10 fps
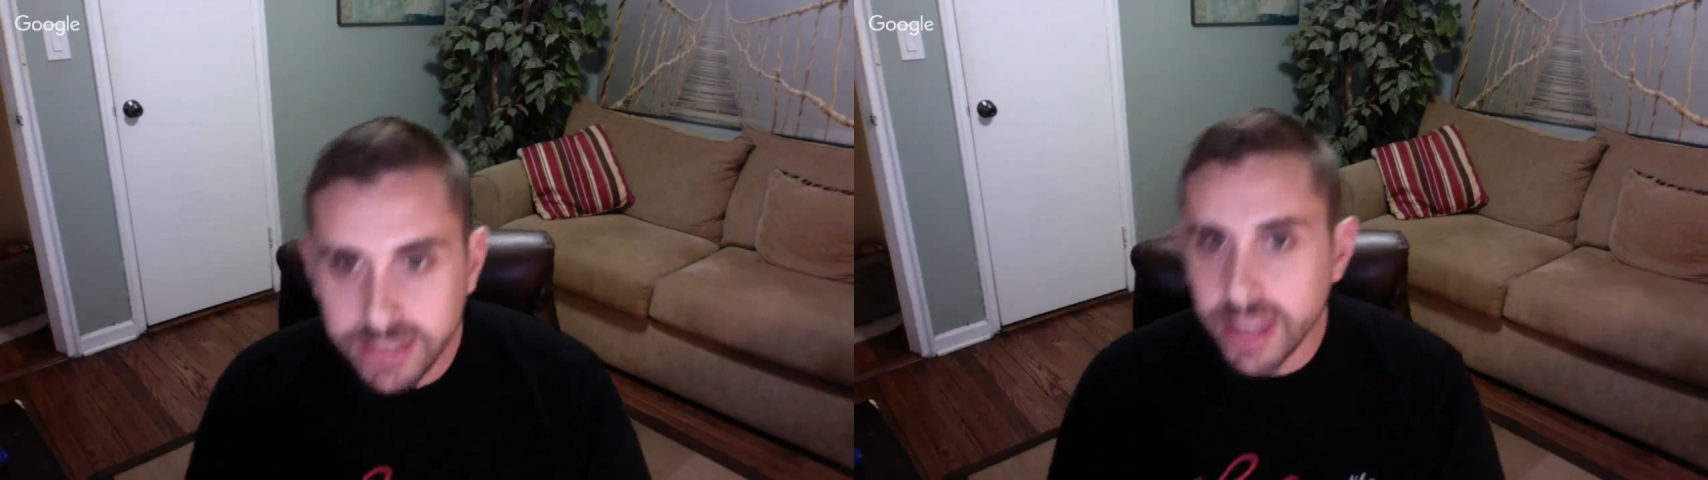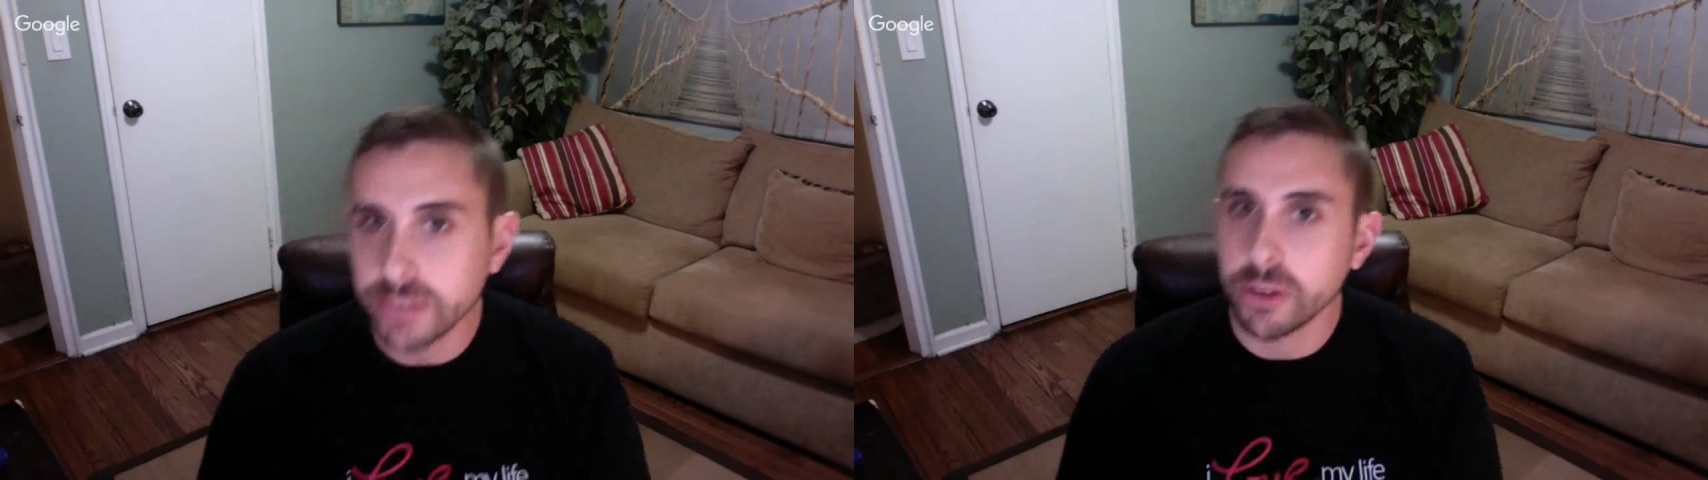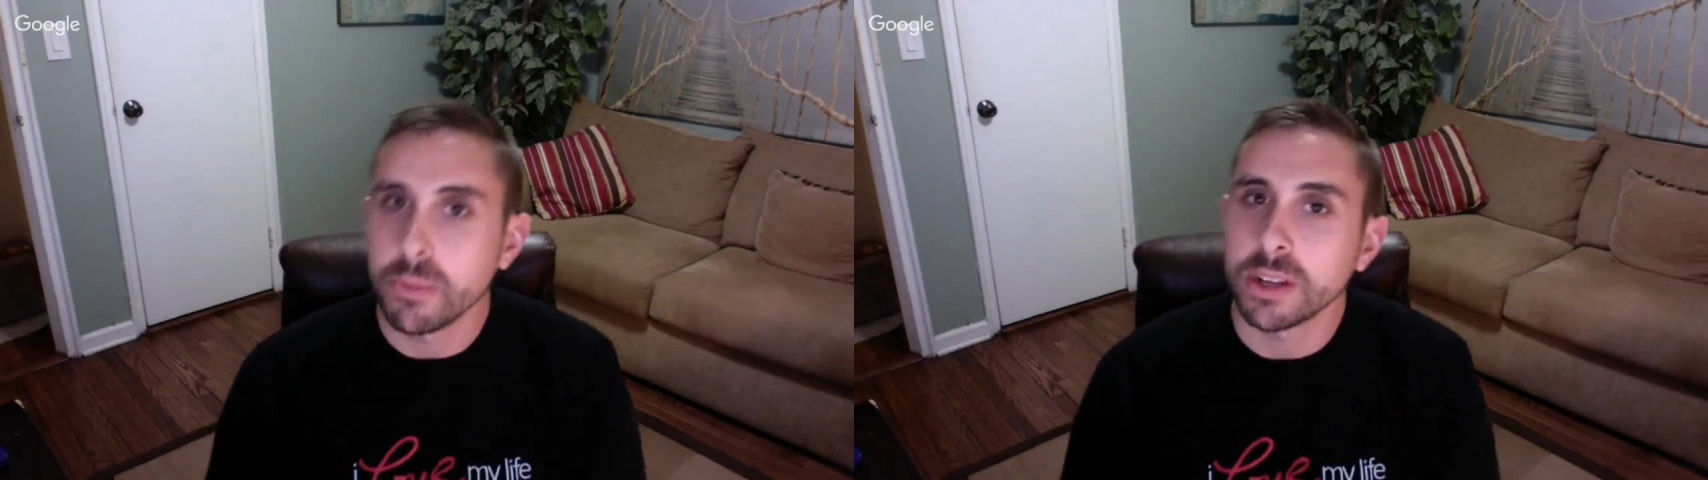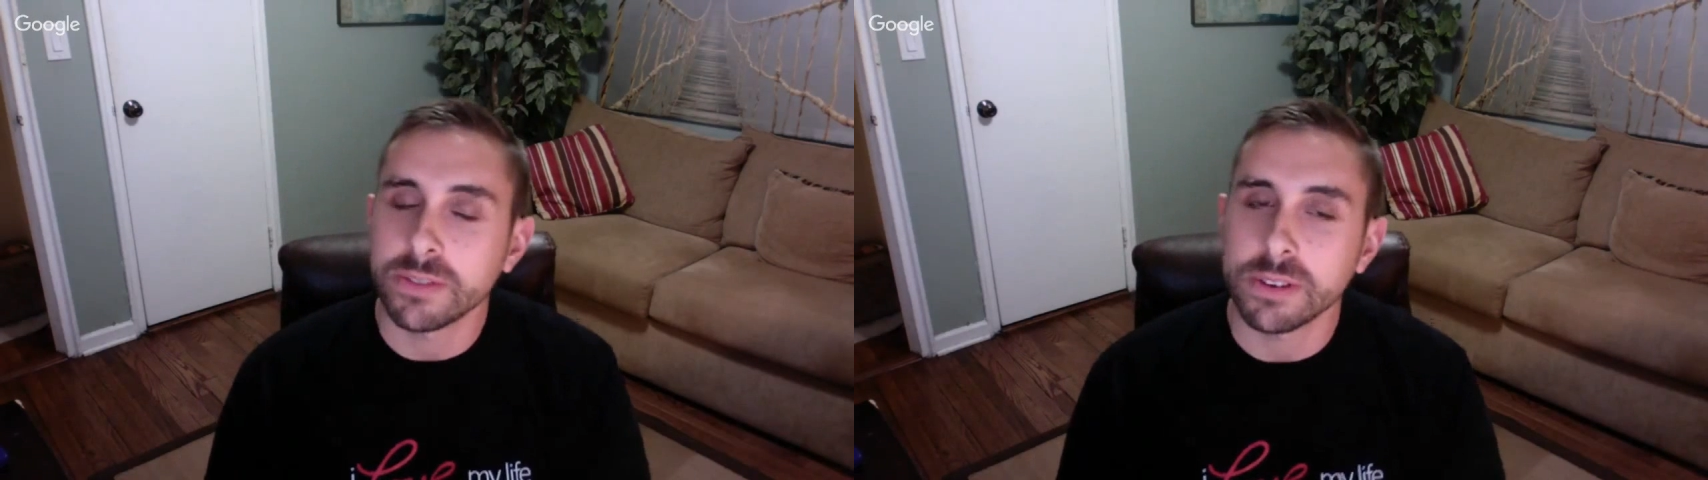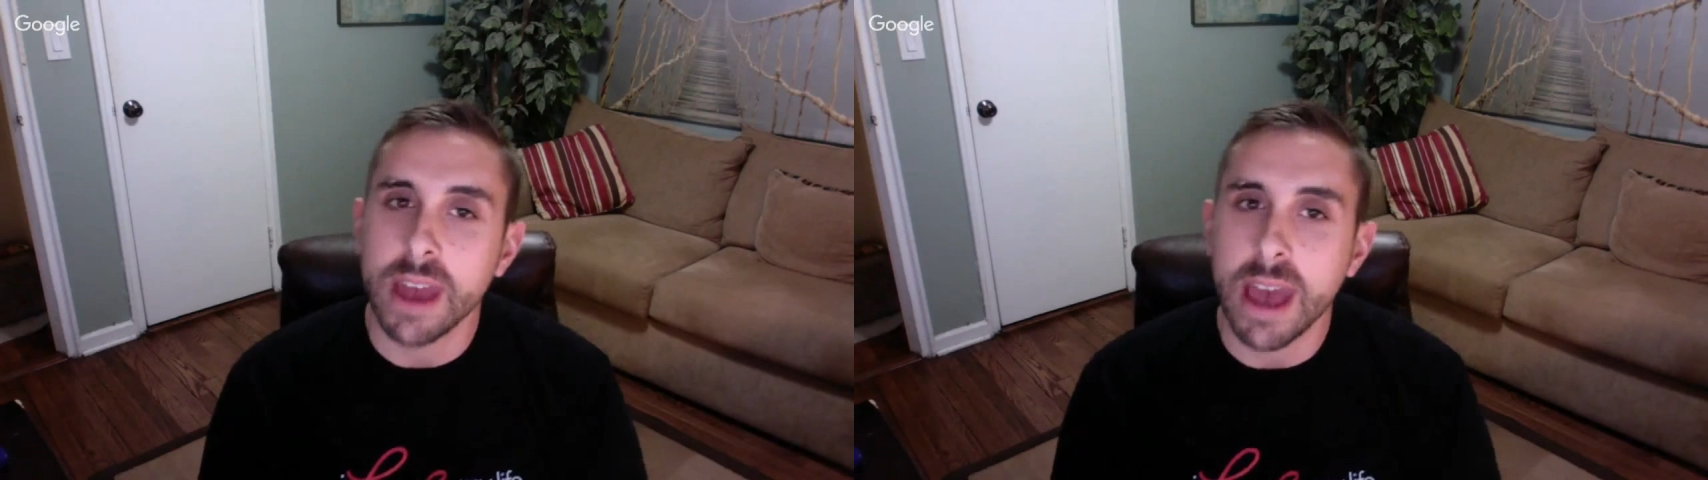thanks so much
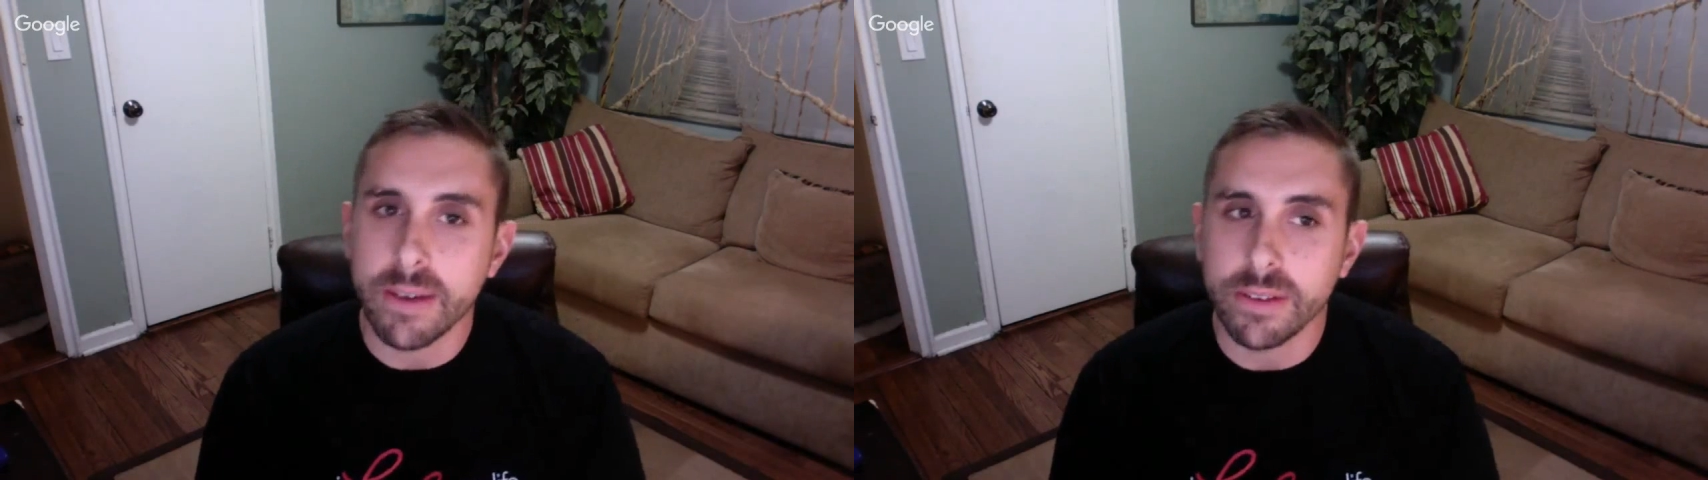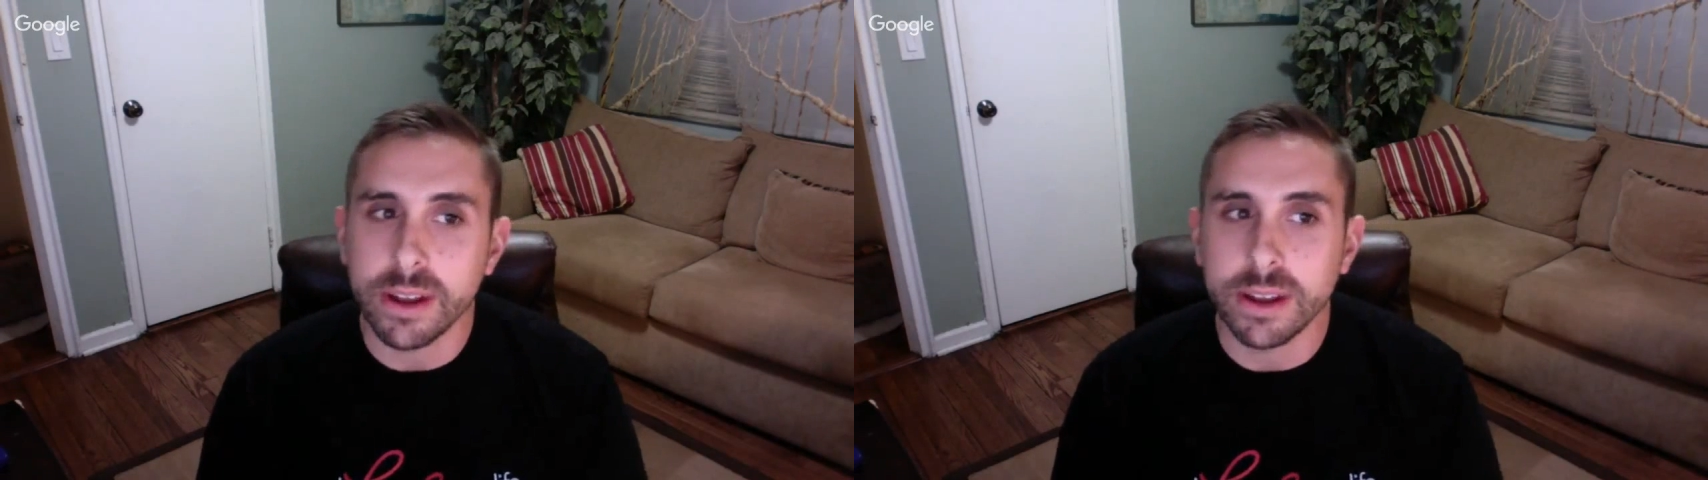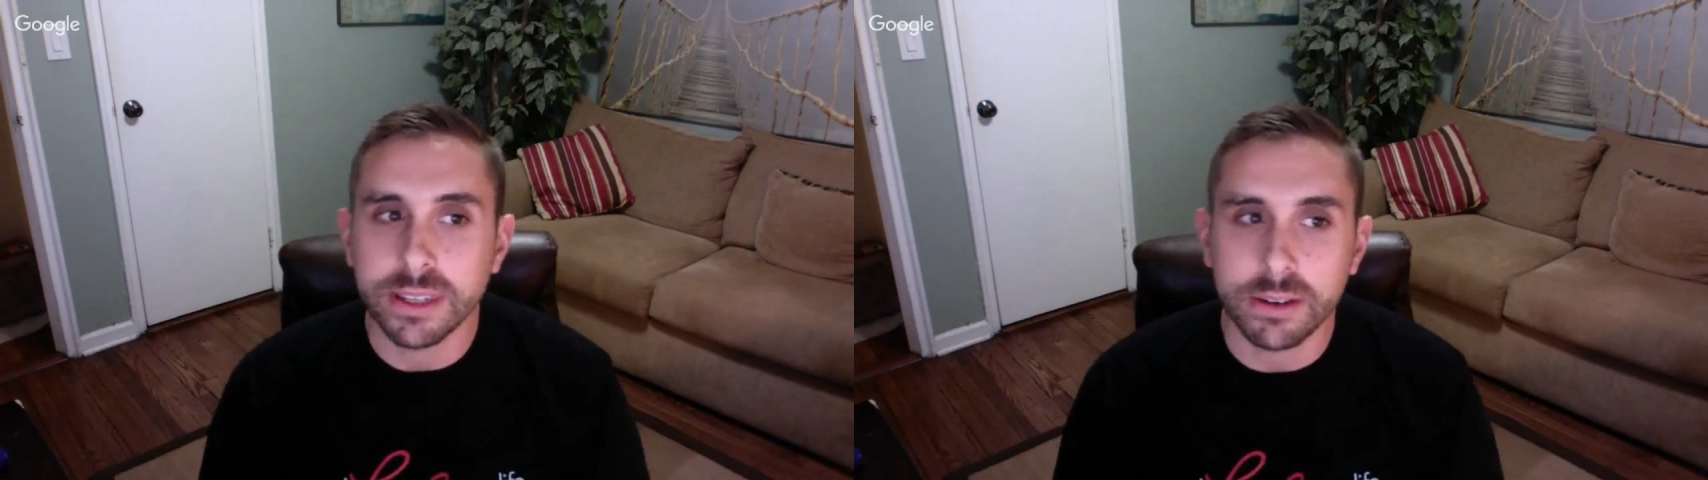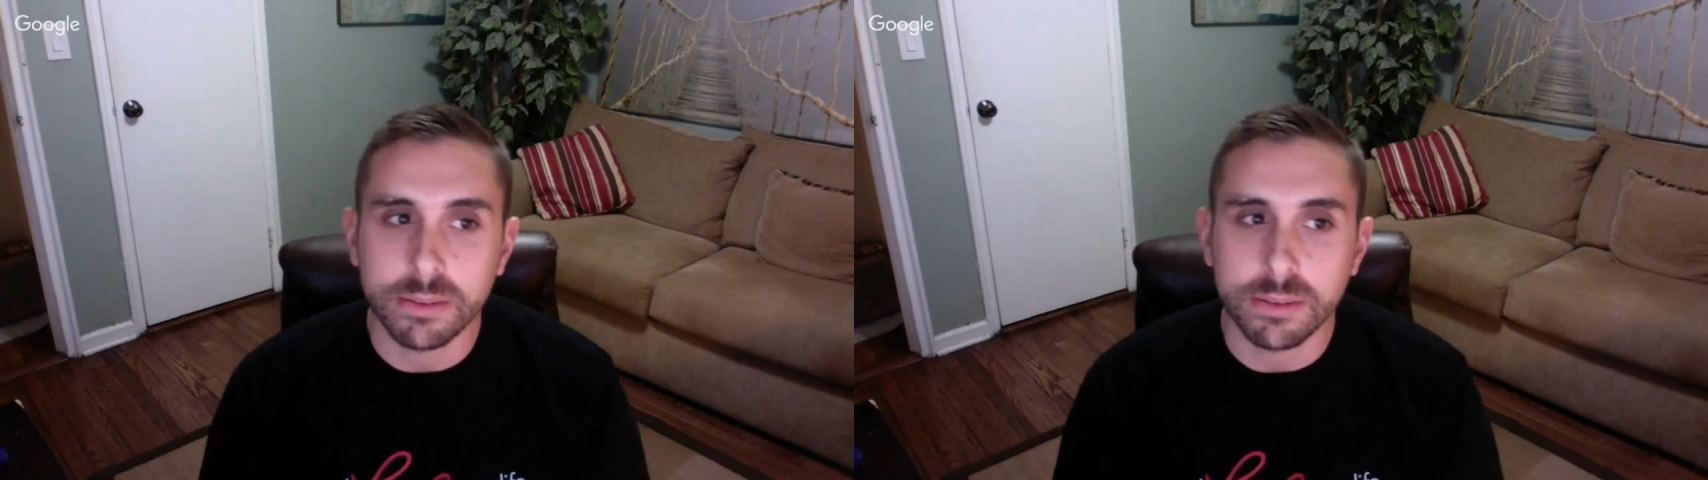for having us or